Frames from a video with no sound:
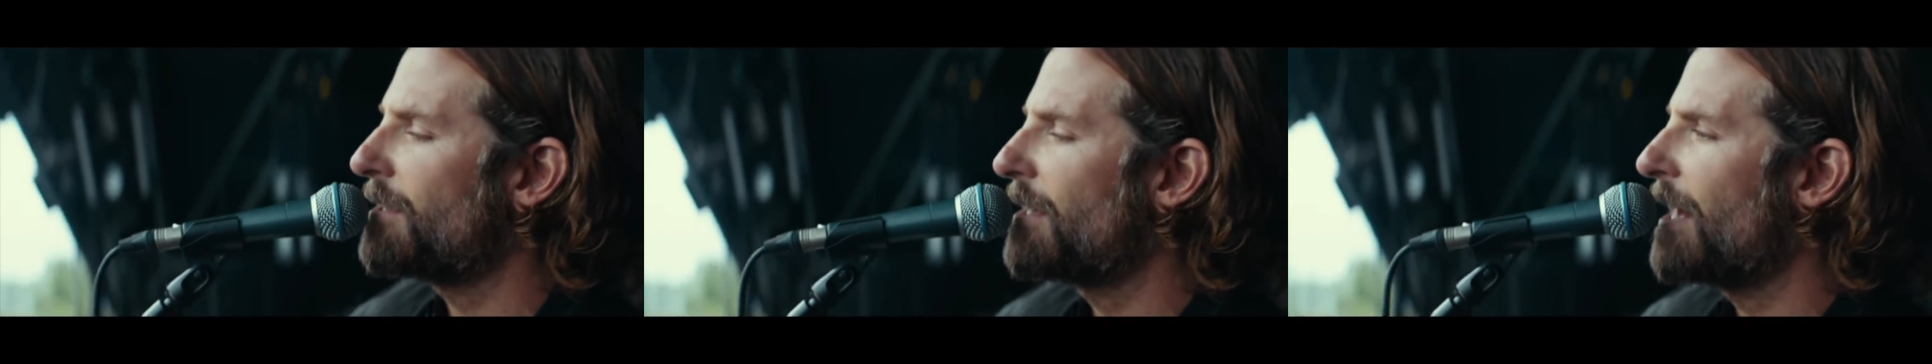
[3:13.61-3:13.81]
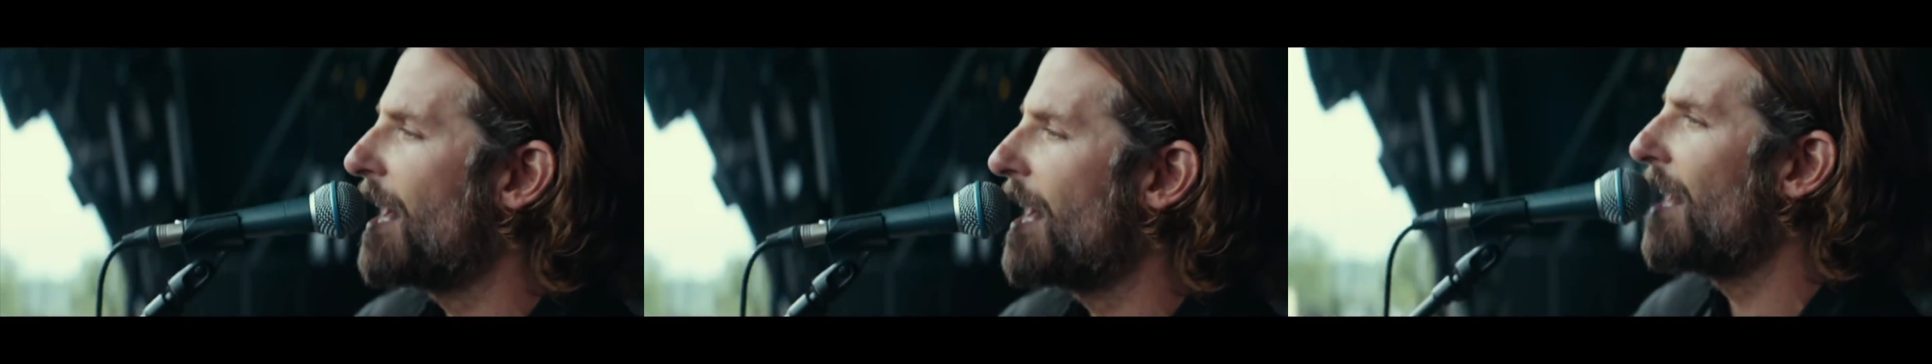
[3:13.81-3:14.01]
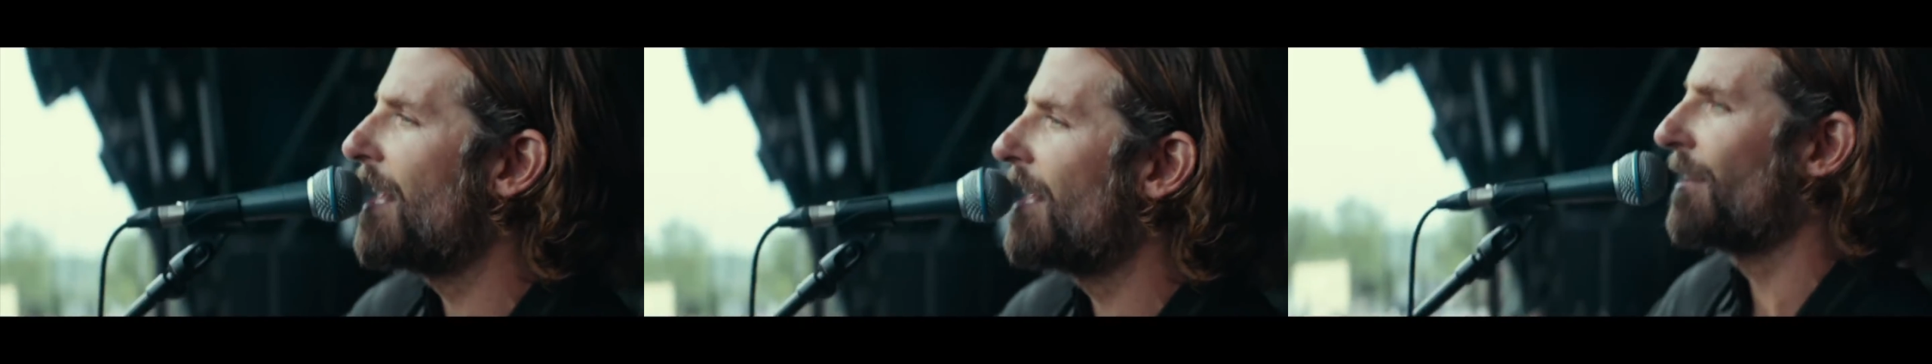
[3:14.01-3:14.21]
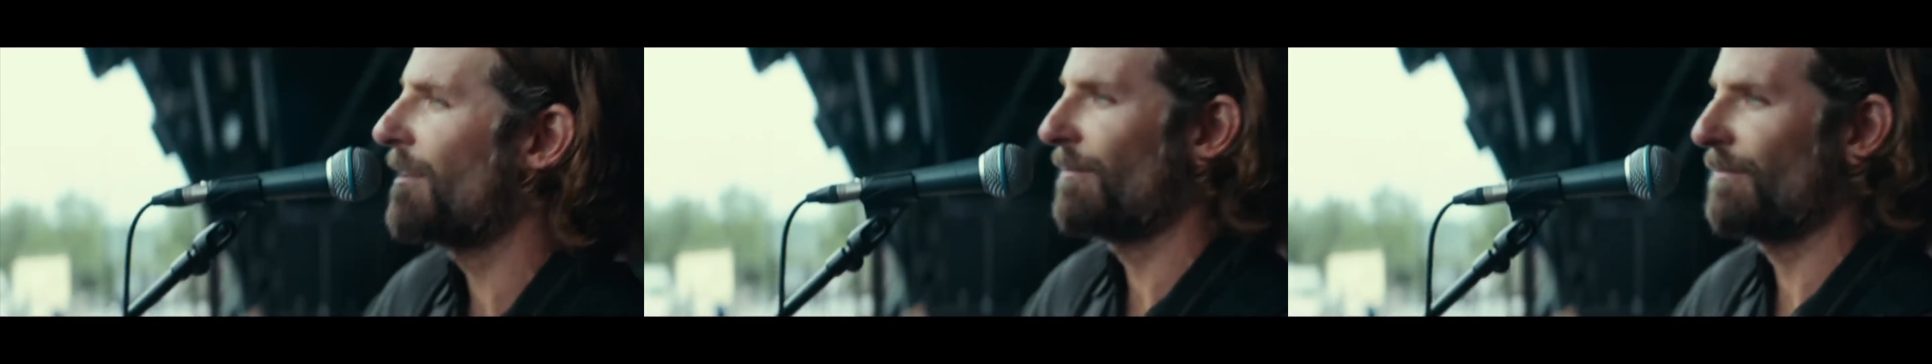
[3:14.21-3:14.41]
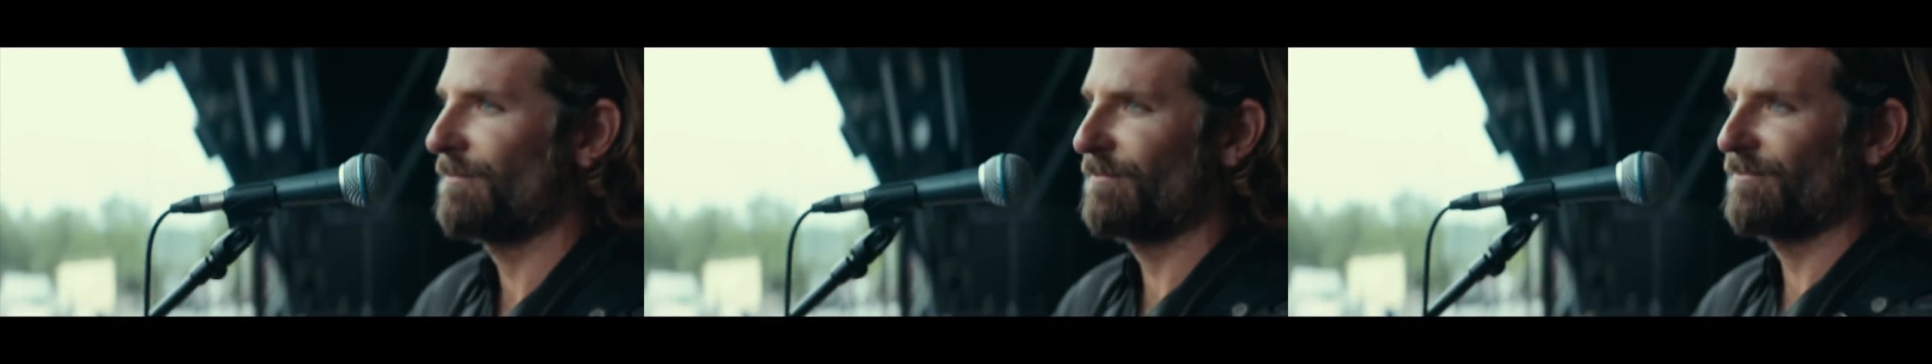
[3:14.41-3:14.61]
but he
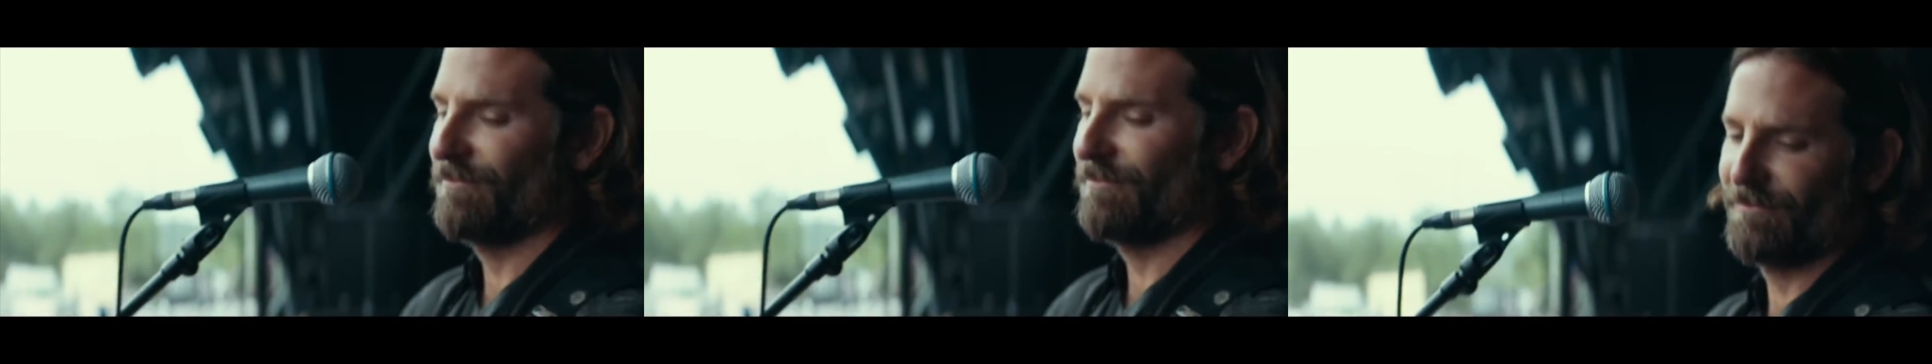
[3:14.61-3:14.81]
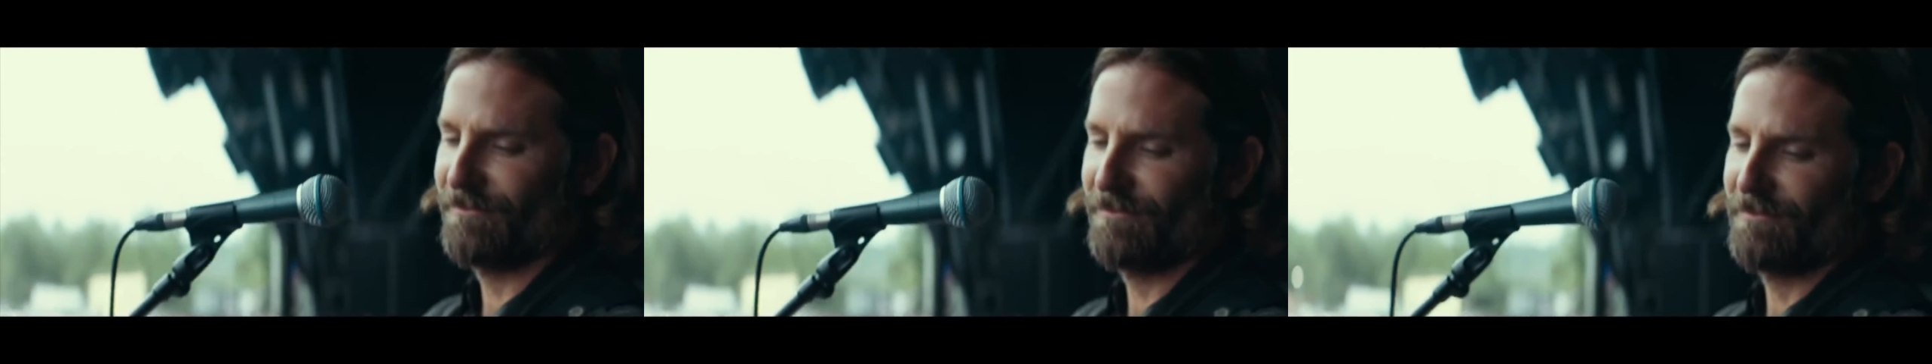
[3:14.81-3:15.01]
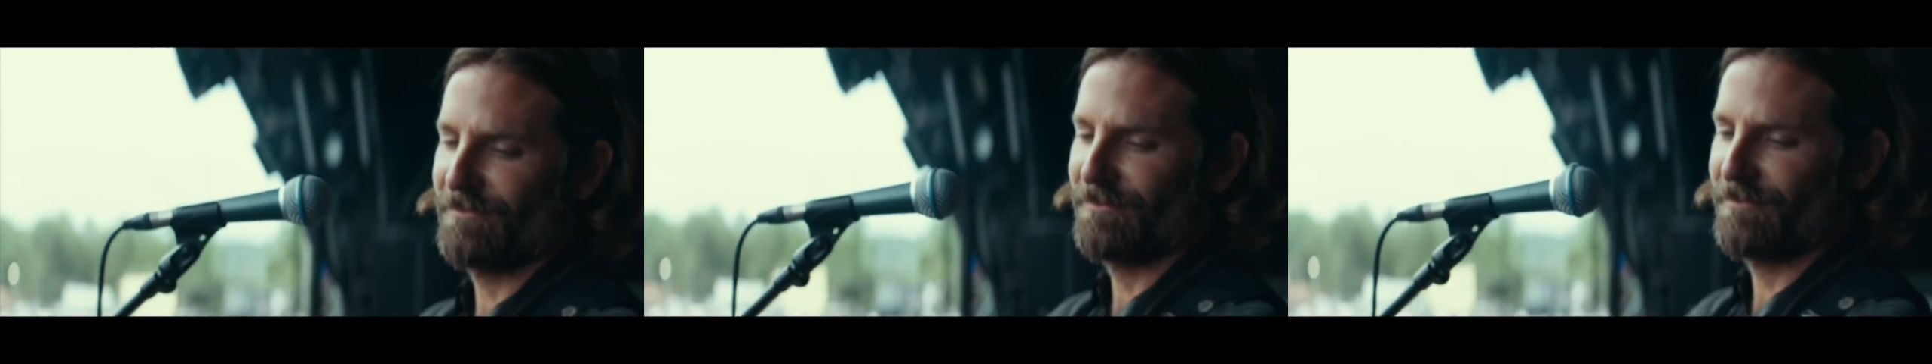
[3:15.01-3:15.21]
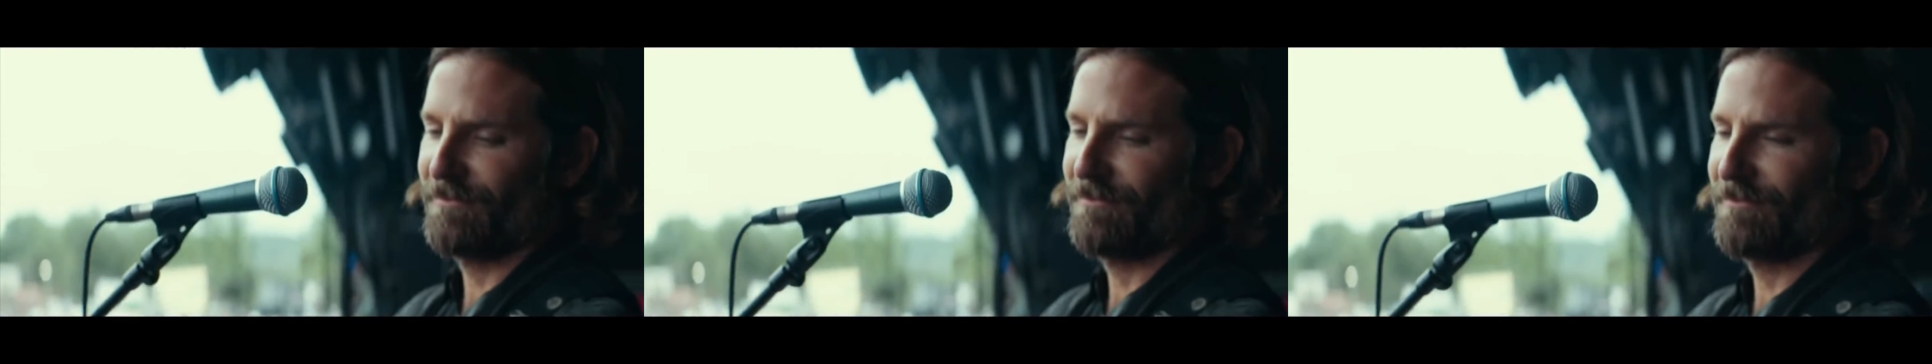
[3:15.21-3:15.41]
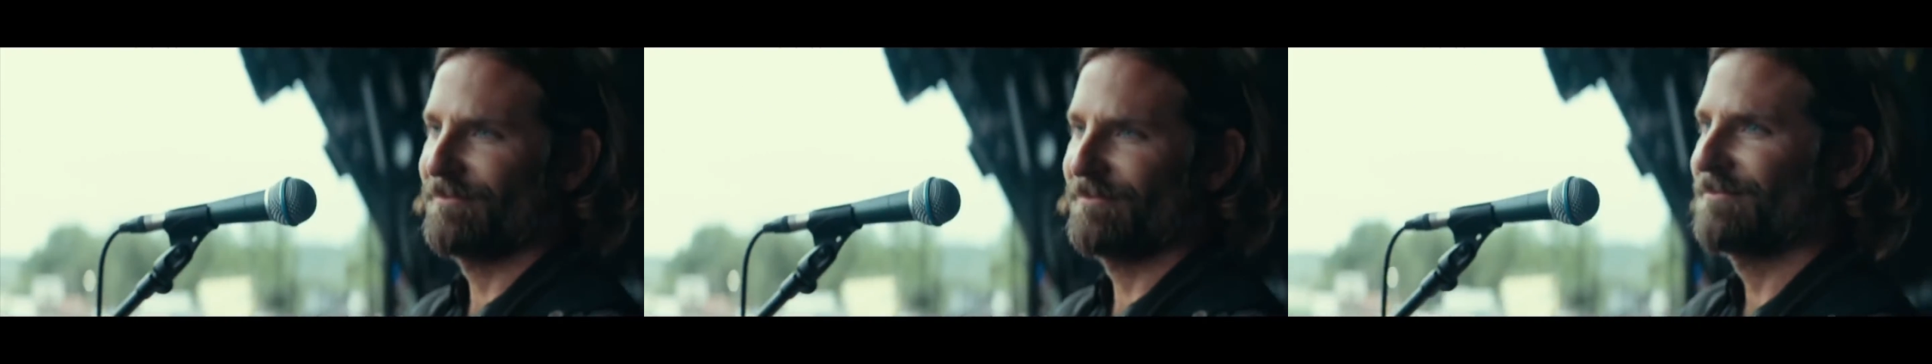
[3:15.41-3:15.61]
absolutely smashes it out of the
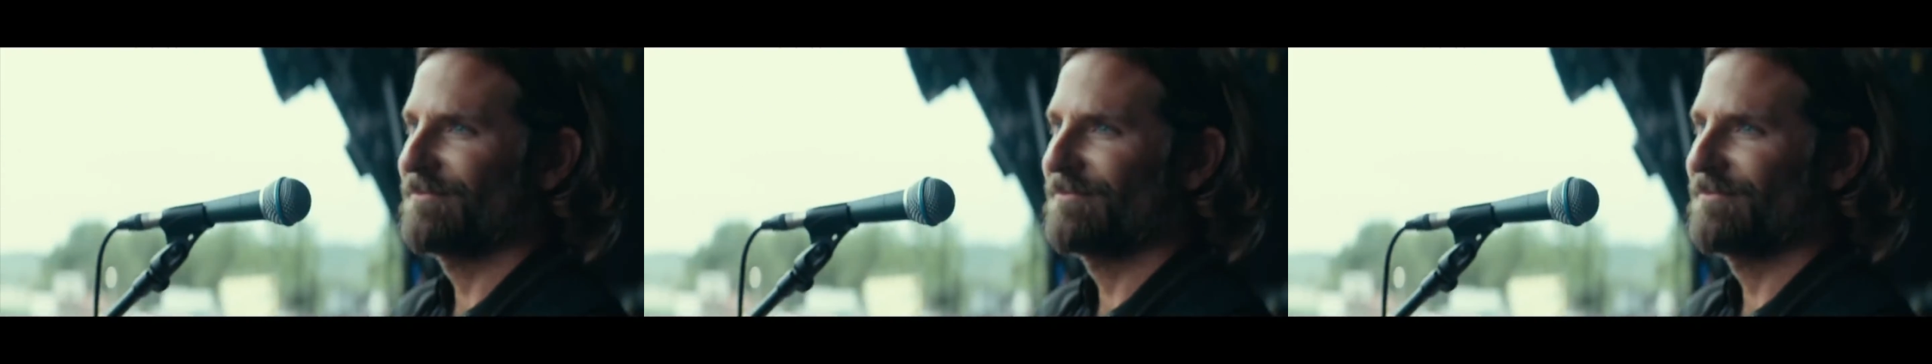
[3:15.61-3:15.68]
park